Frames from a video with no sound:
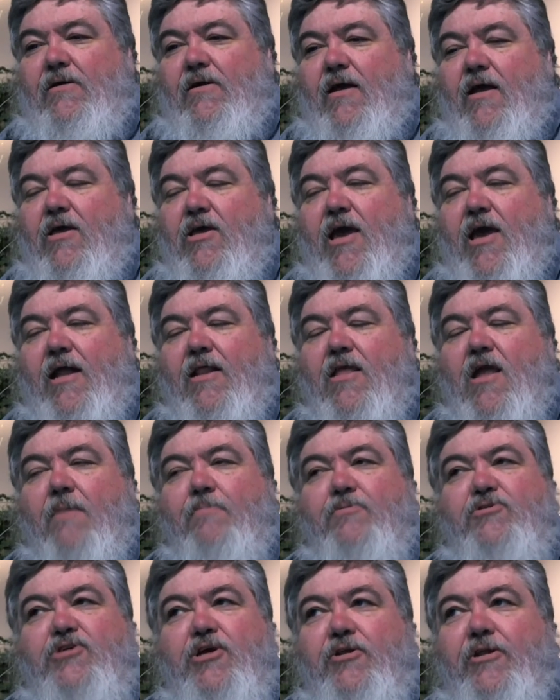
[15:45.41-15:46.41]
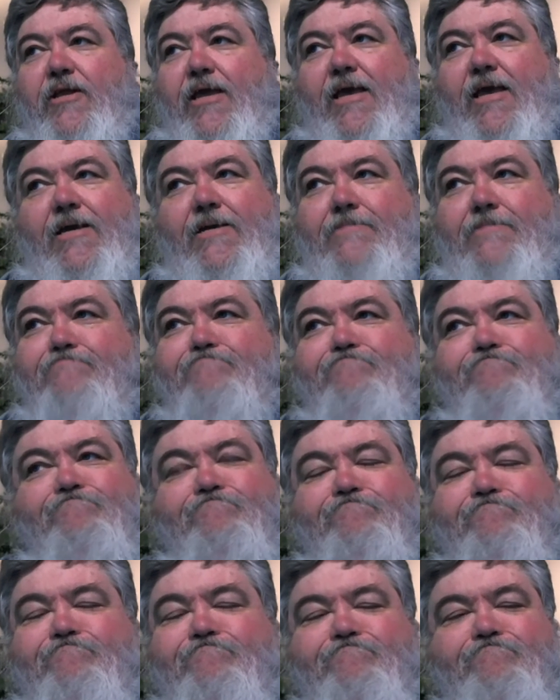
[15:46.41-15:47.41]
you got an opportunity.
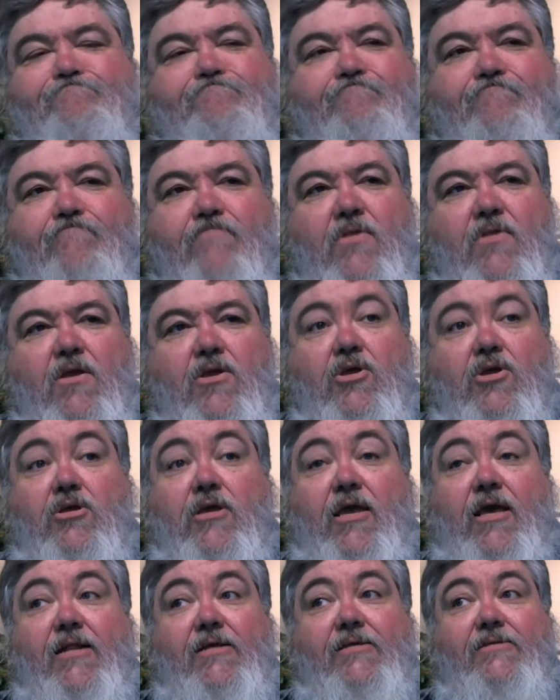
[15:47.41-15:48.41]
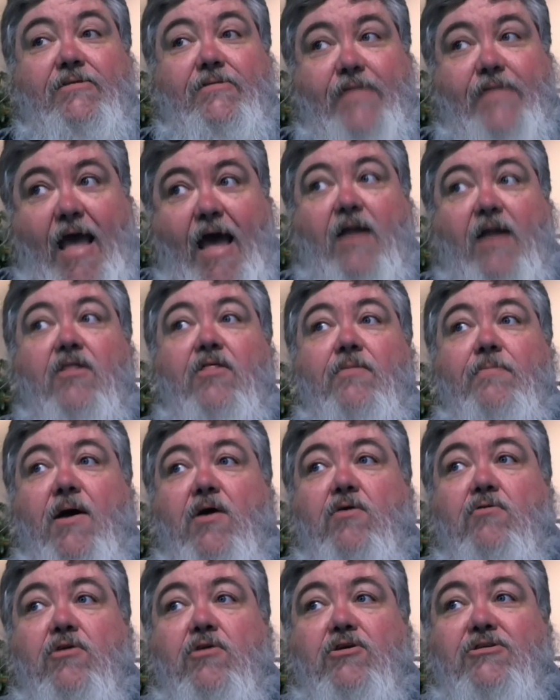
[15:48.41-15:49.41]
You can get out of the
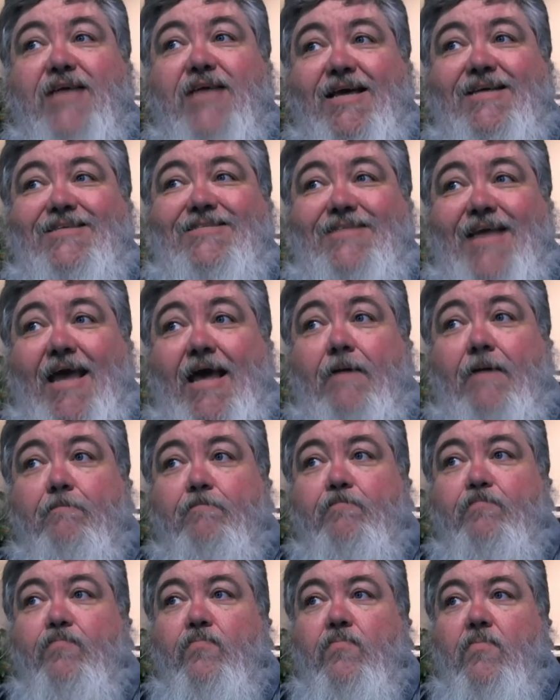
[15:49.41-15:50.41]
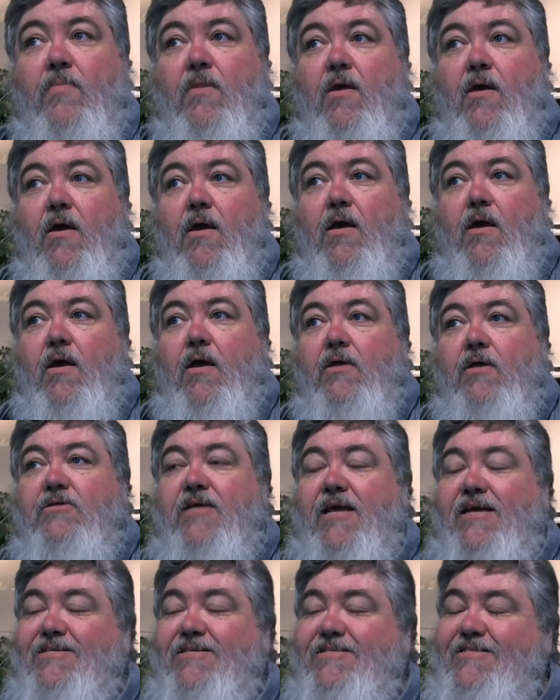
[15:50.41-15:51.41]
boat. You can take a step.
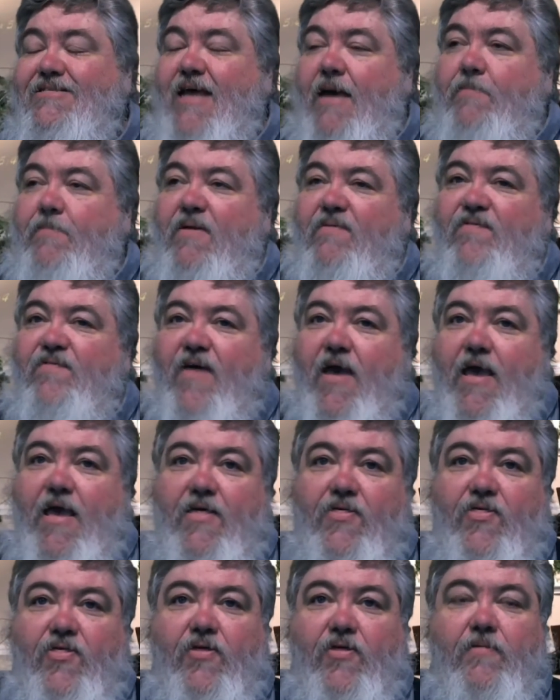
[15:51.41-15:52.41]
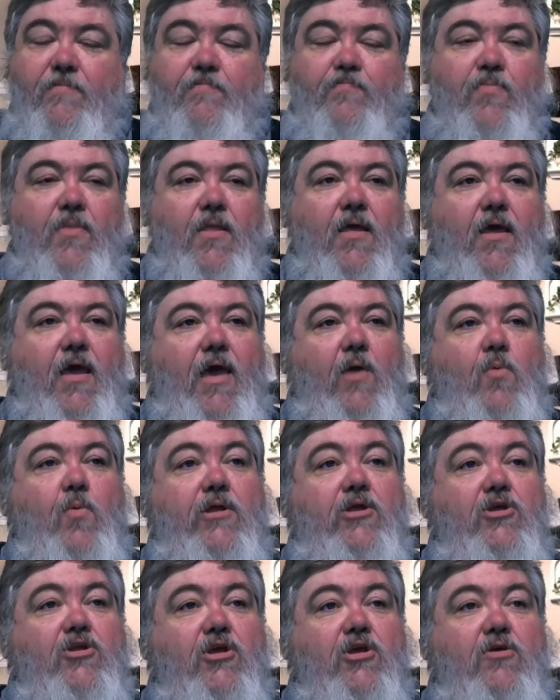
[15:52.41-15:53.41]
Take a step in faith. And
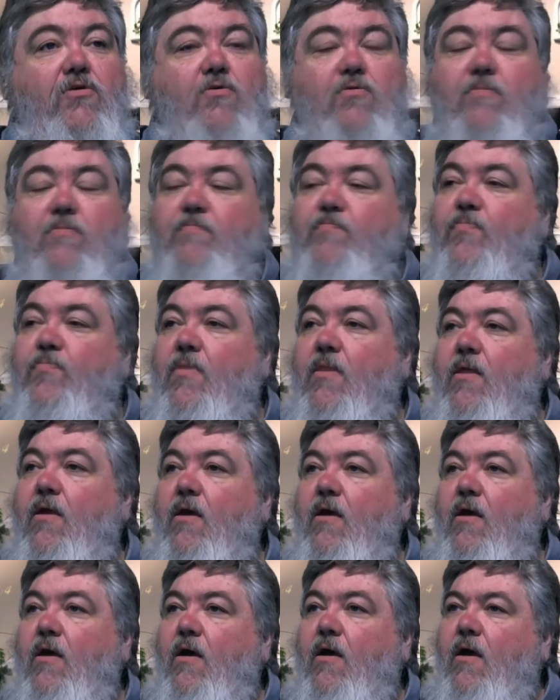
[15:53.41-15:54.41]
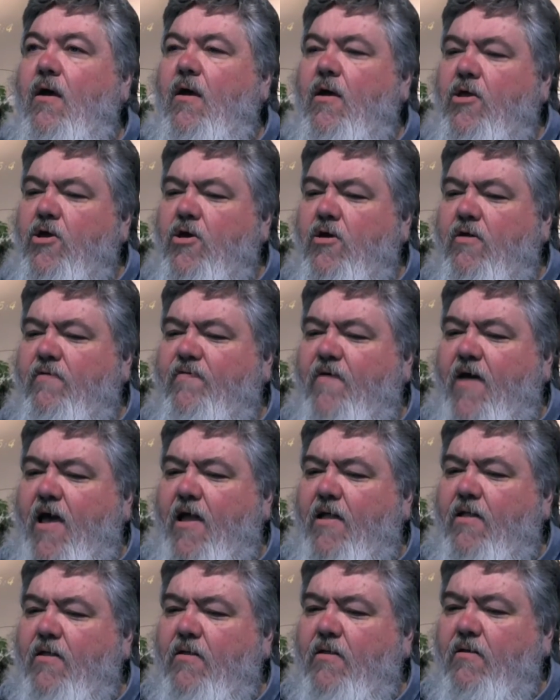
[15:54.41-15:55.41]
when you do, you're going to
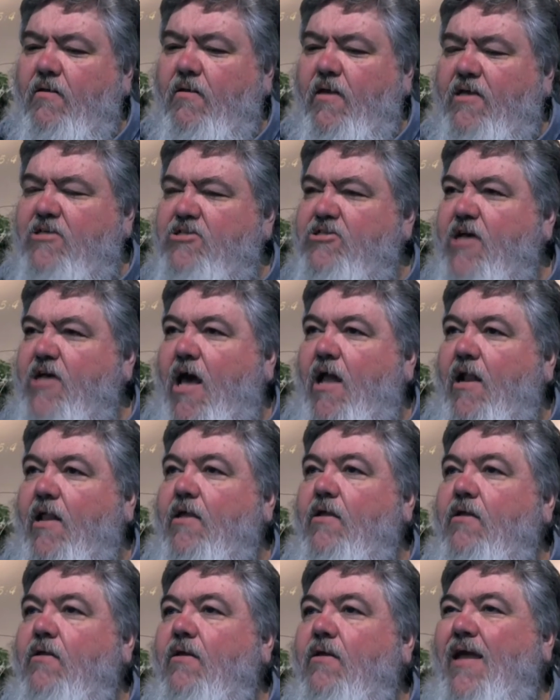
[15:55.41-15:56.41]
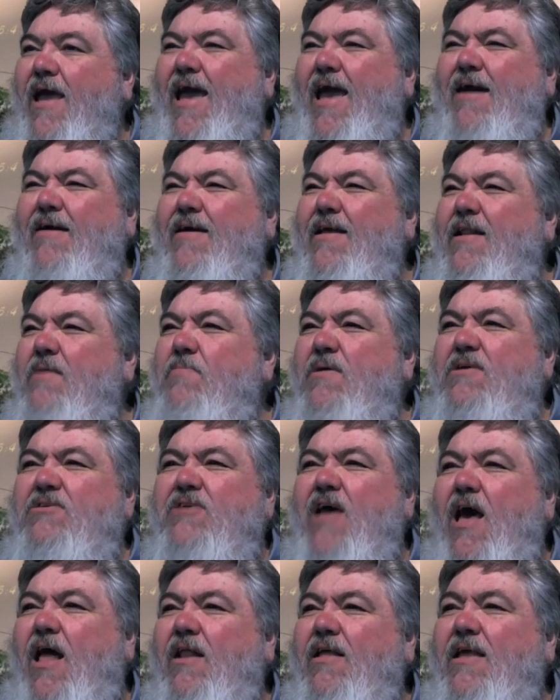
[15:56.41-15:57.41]
find it's solid. And how can it be
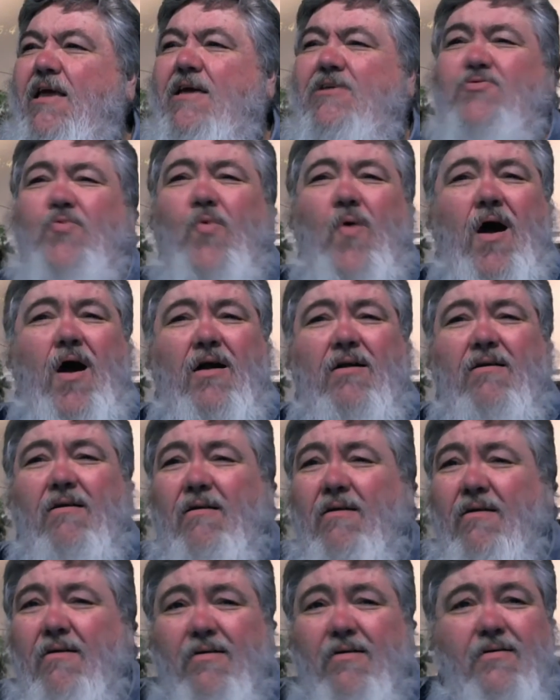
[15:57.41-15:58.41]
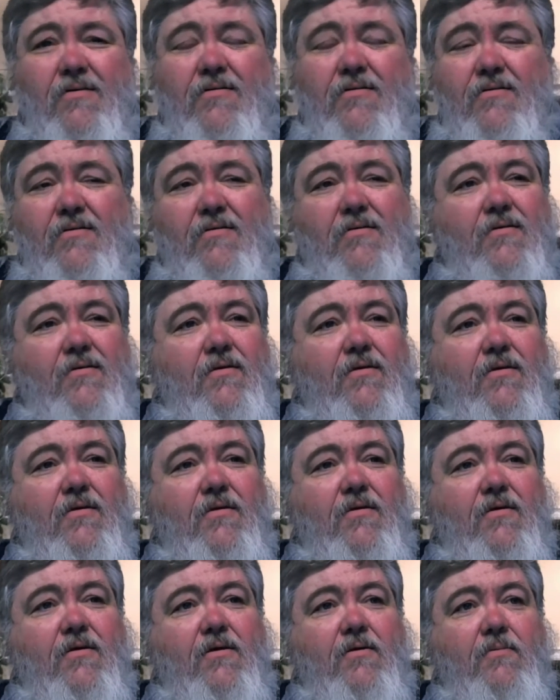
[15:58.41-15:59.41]
solid? It's water.
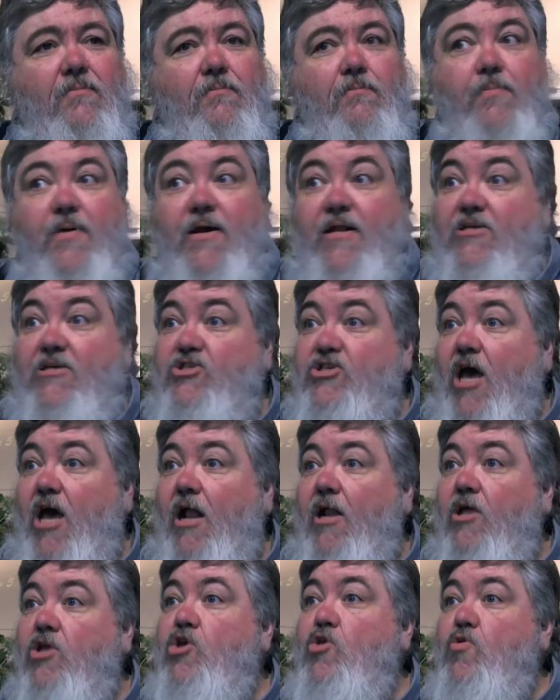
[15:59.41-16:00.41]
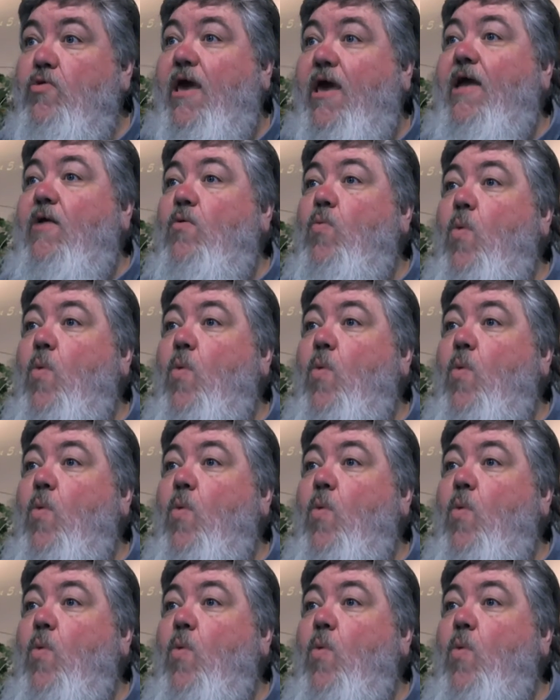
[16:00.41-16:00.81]
But it's solid. You can